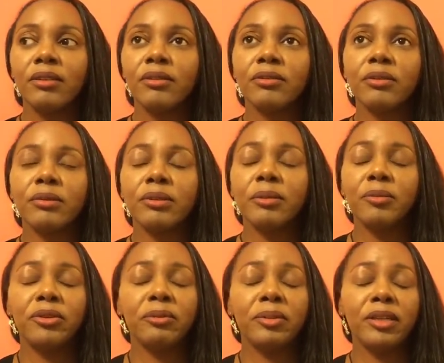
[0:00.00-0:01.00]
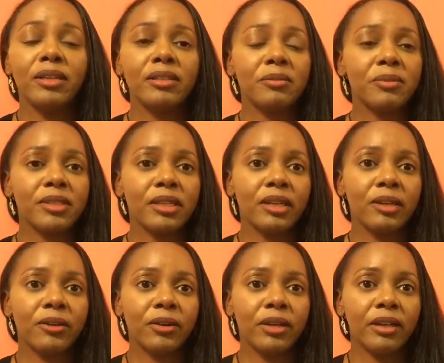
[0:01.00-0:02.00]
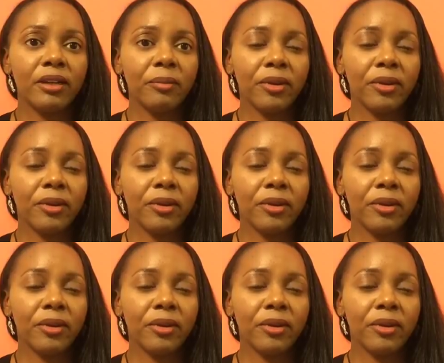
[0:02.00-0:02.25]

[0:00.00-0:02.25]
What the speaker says: So some Europeans must have already come